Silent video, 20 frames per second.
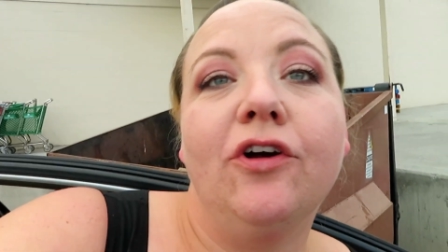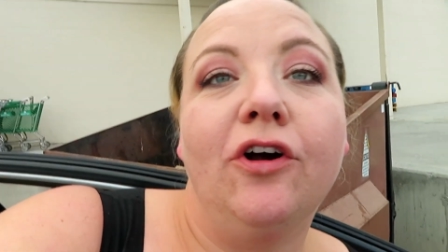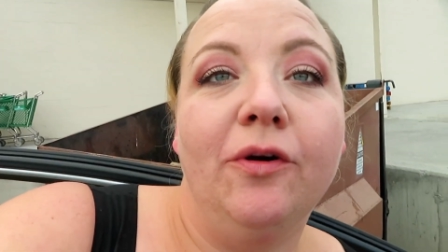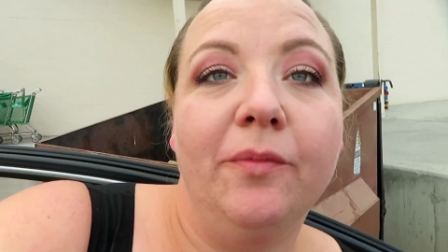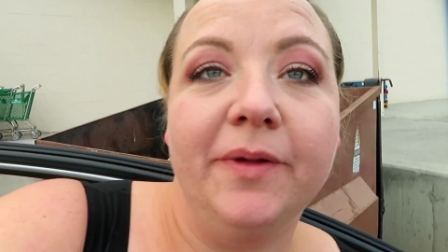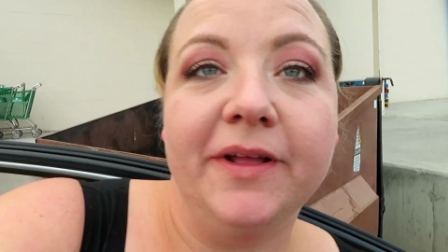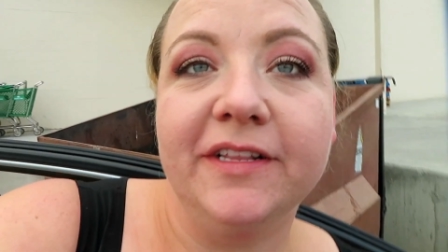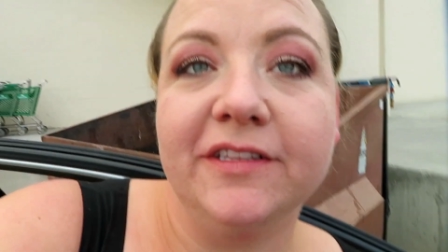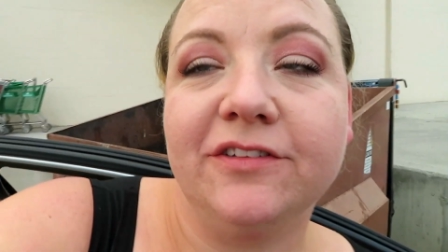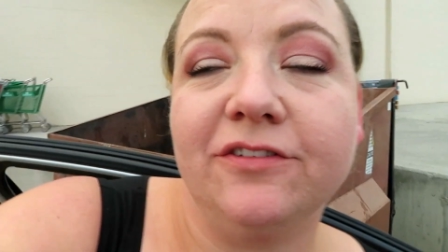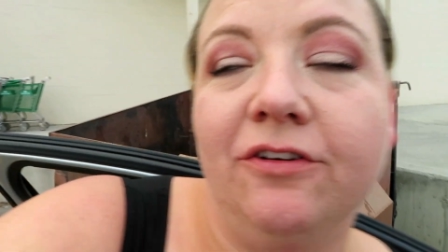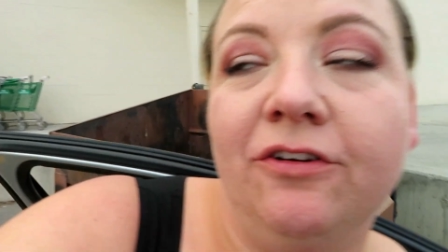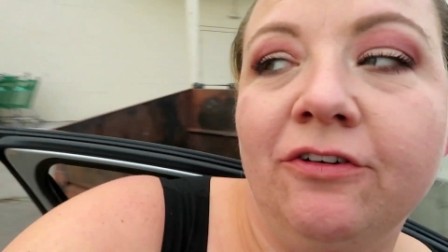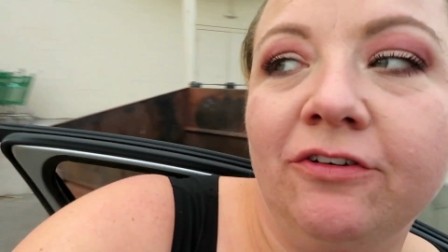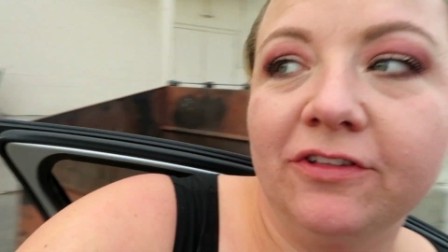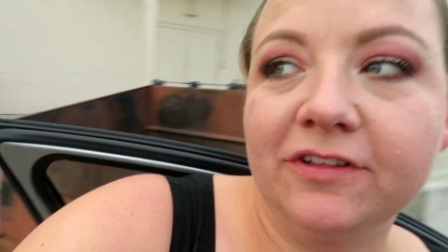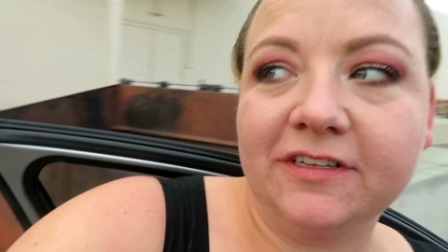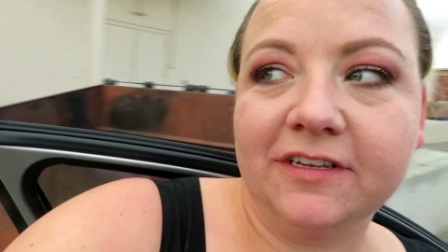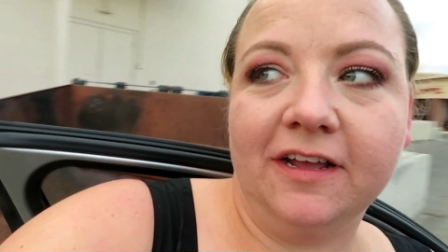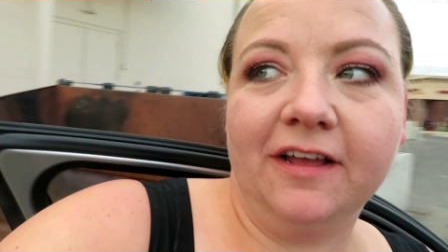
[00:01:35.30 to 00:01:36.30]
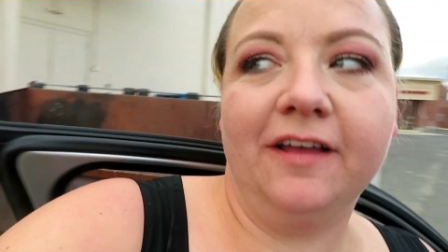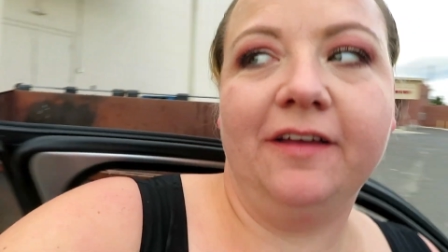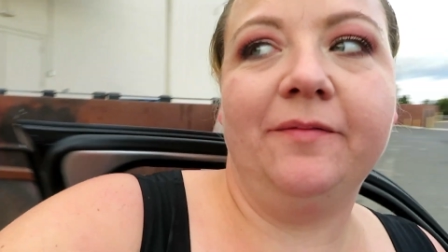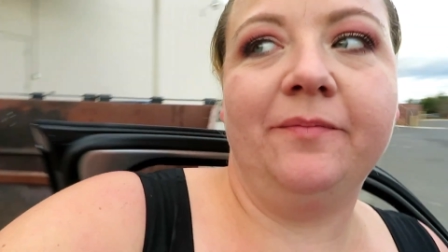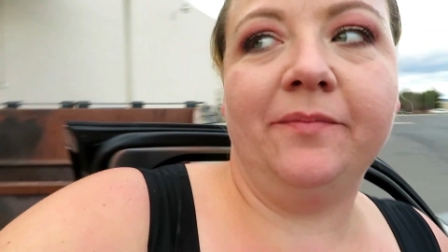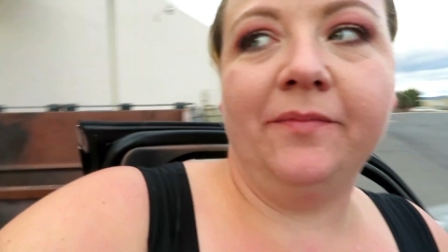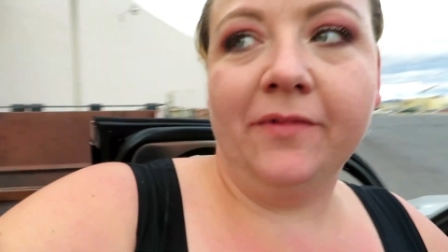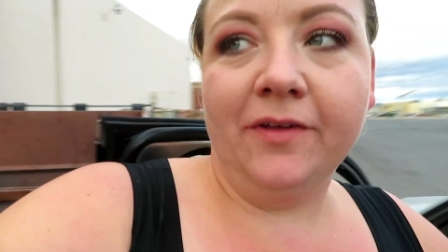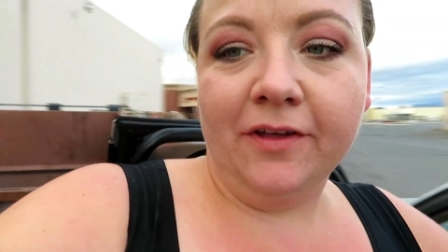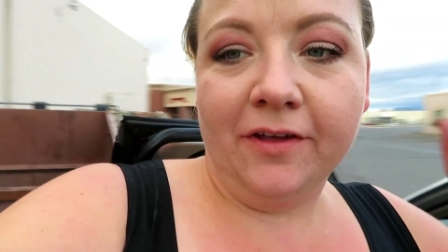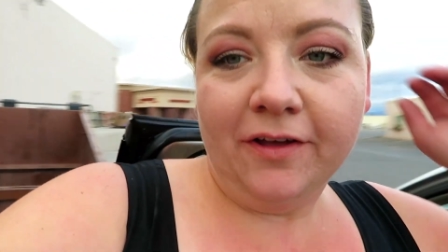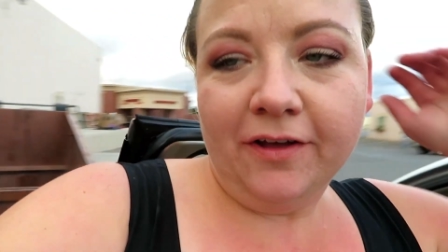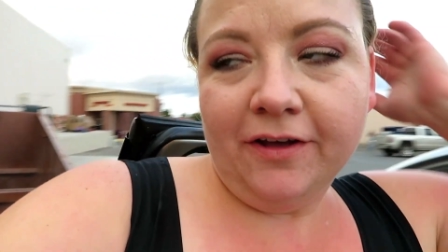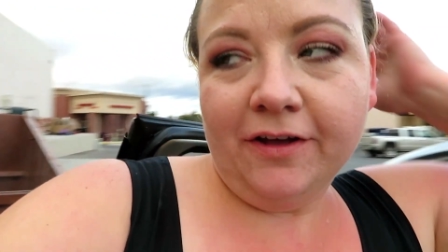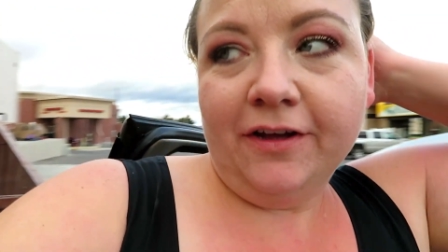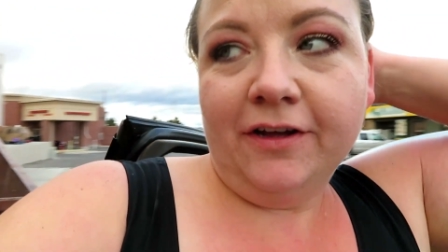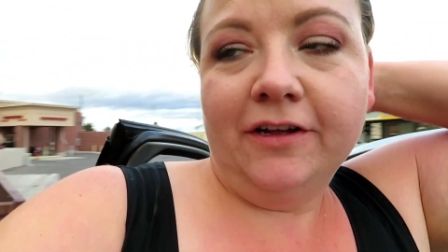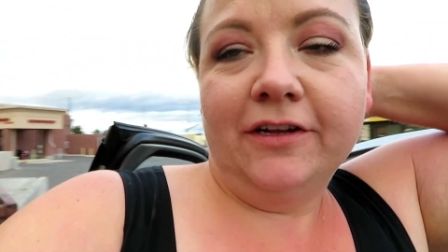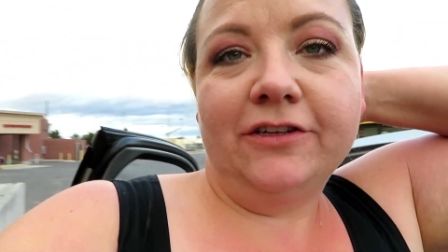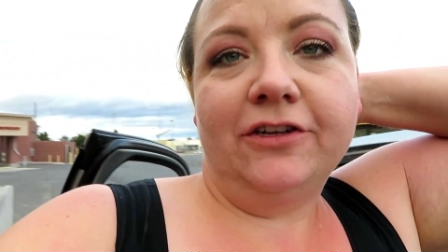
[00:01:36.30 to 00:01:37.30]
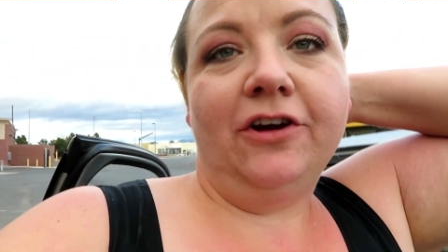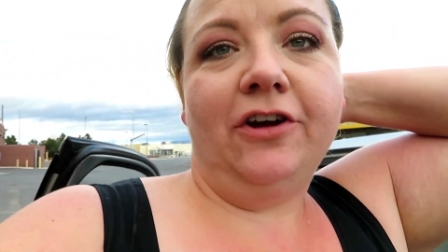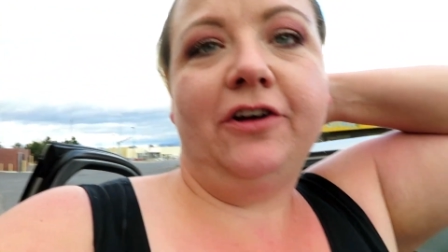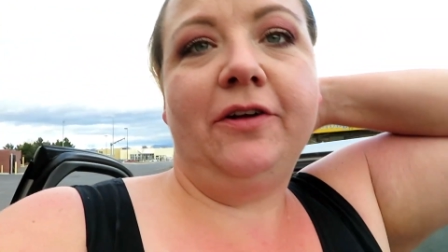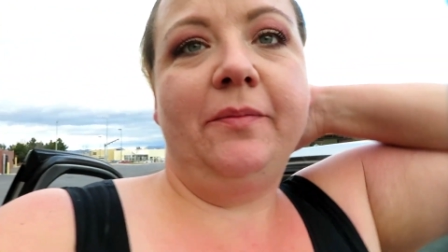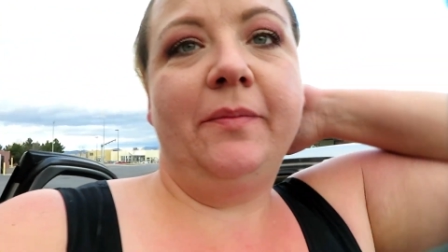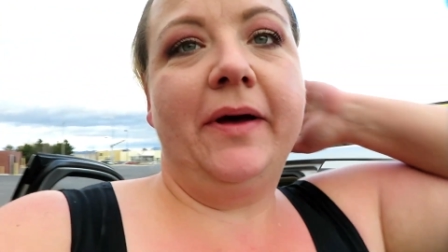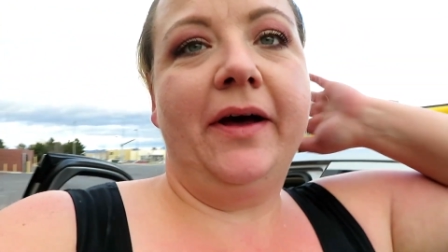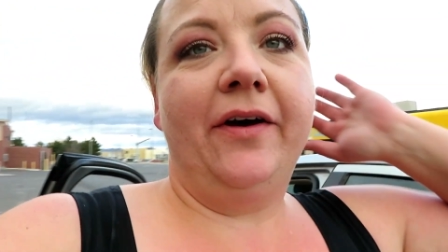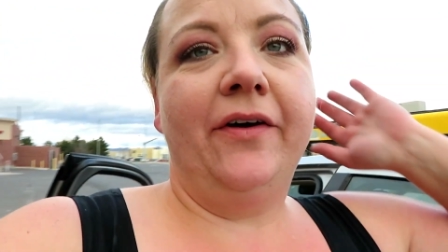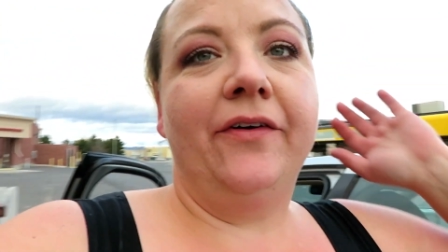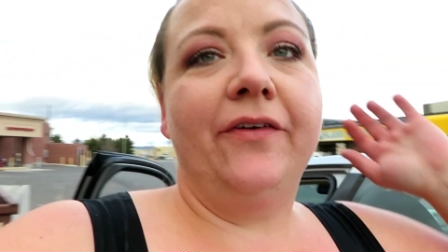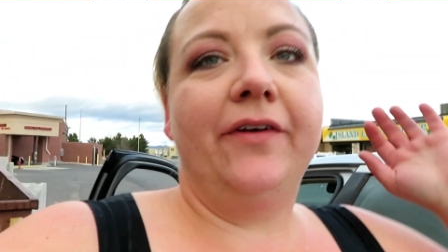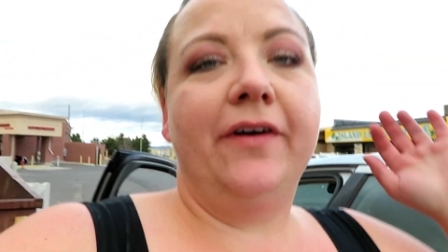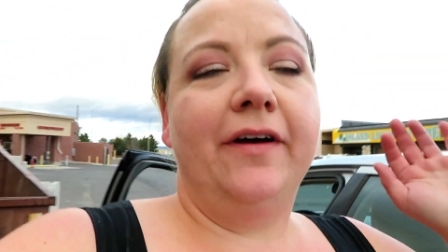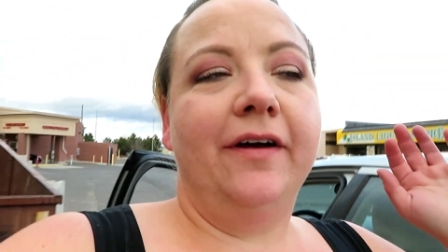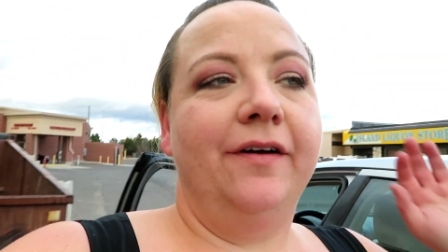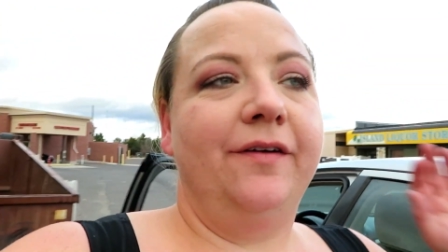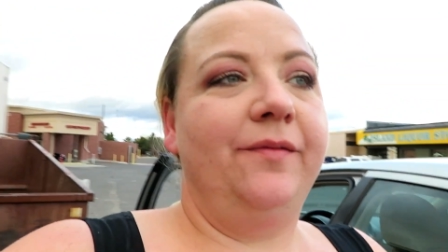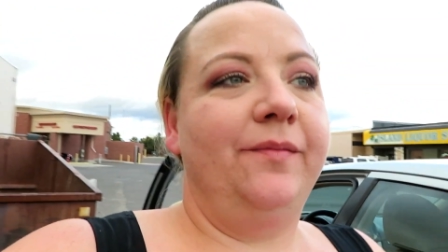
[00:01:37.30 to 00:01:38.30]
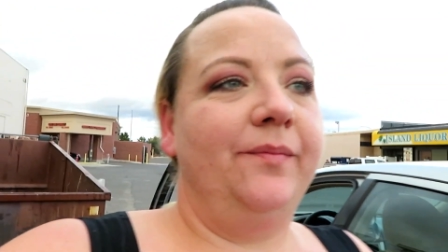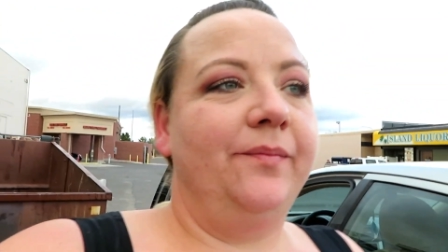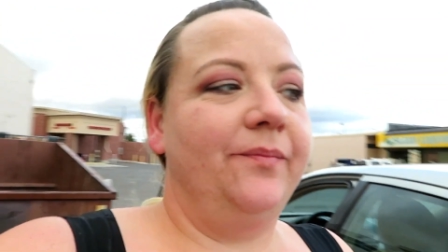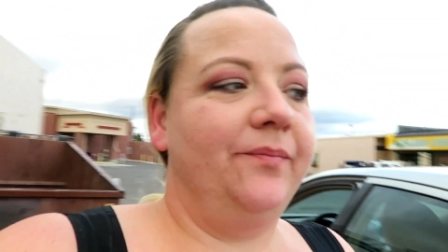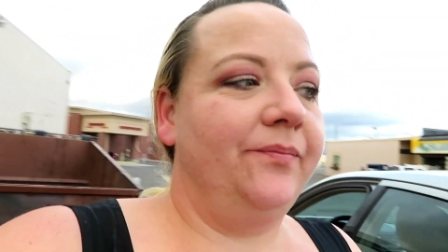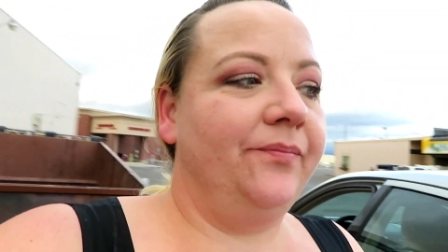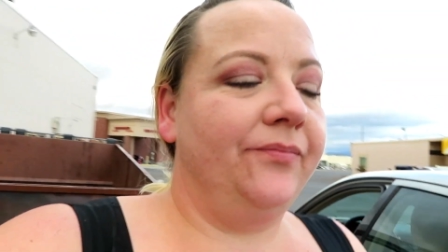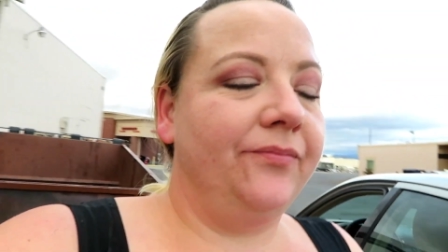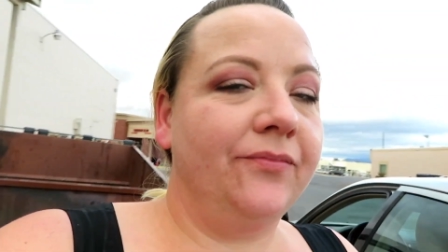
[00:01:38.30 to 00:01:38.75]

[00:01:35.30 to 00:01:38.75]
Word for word: comments all the time talking about, um,